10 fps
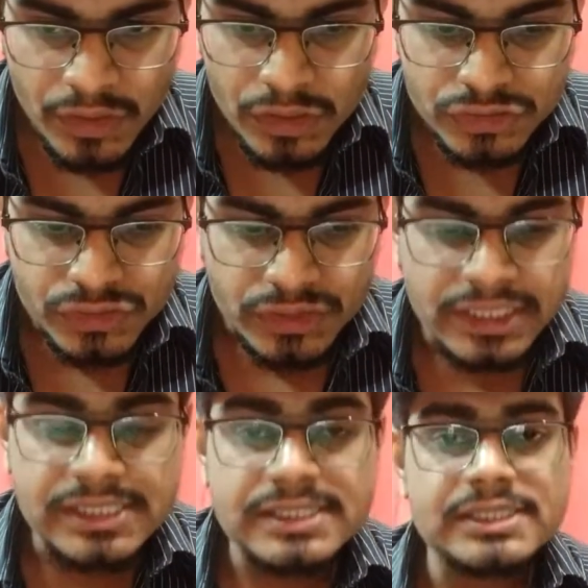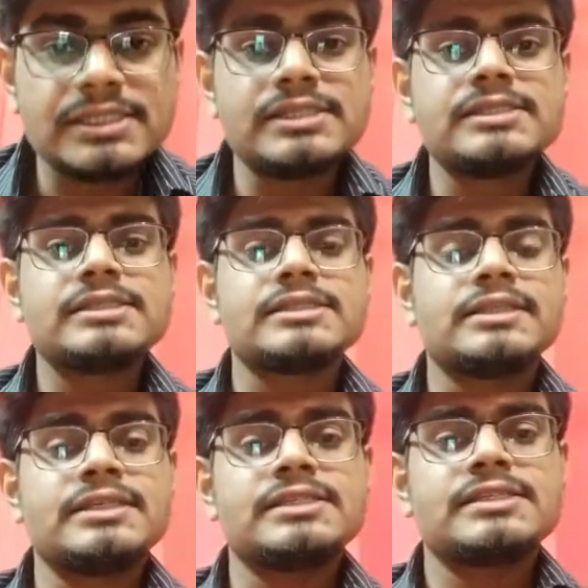So this
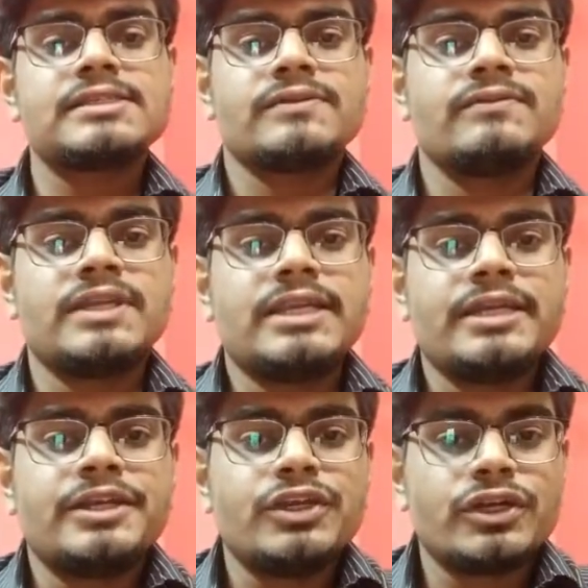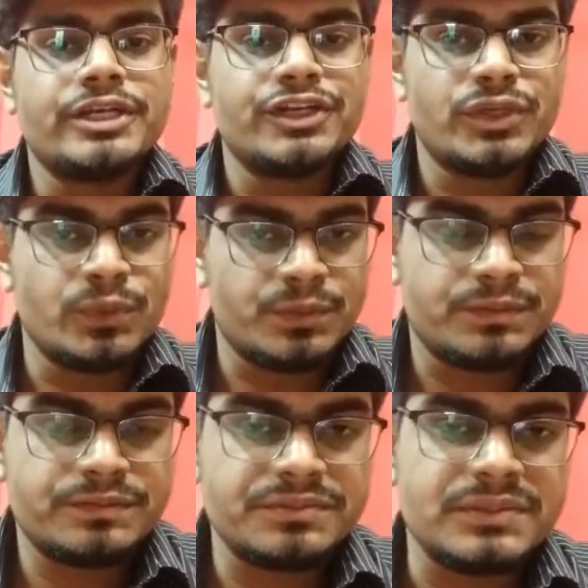will end your day 2.
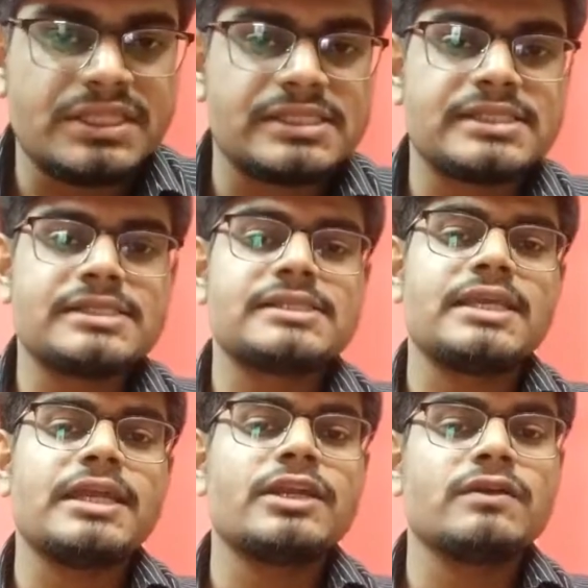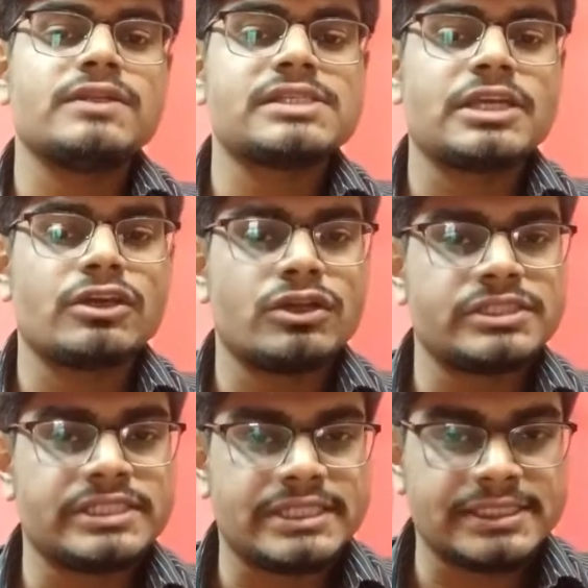This is the end of the
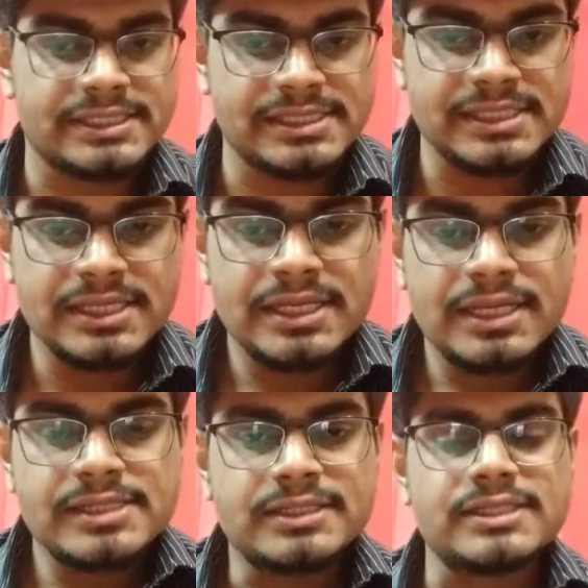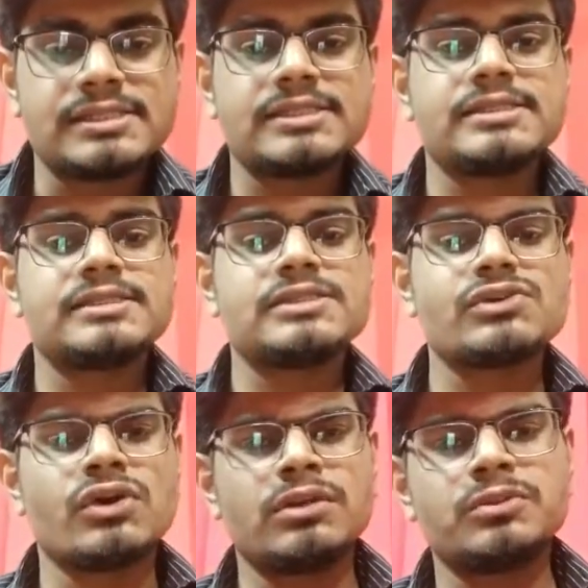psychology tests. This is
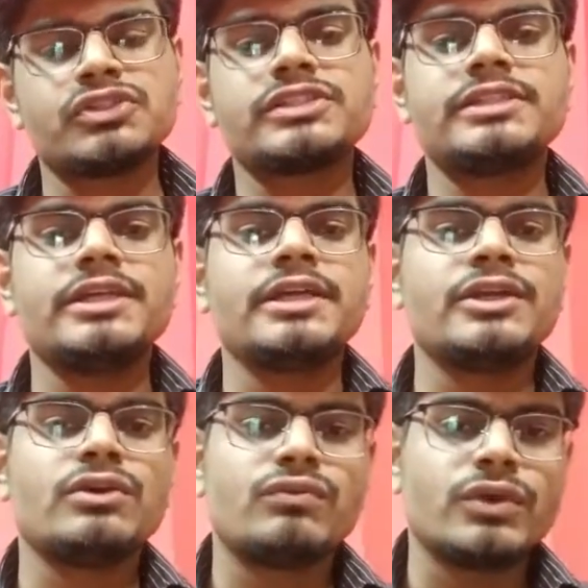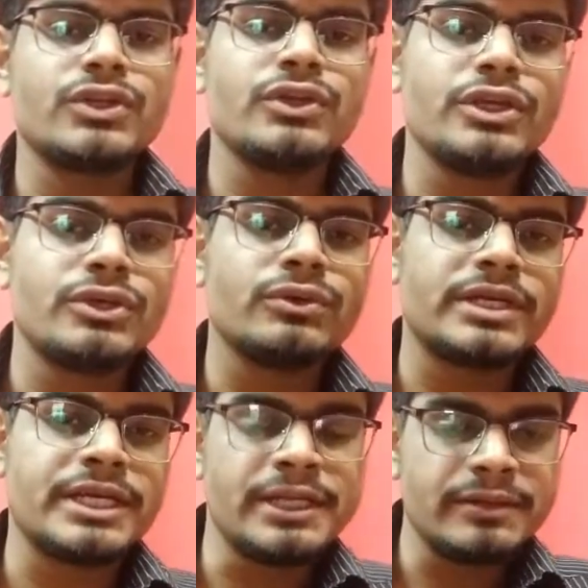almost the end of what you need to
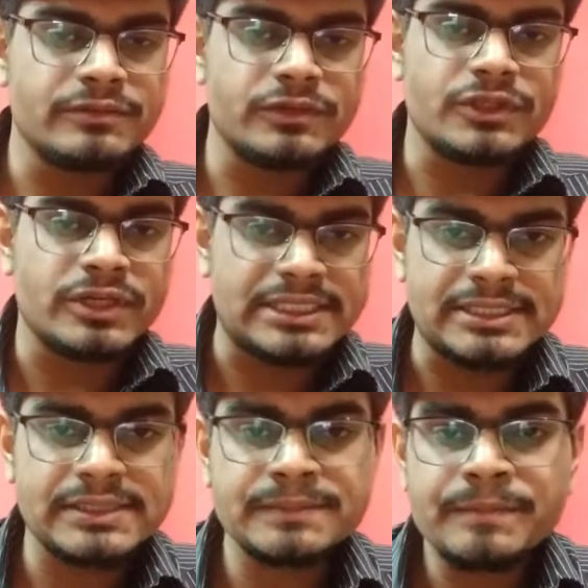write with your hands.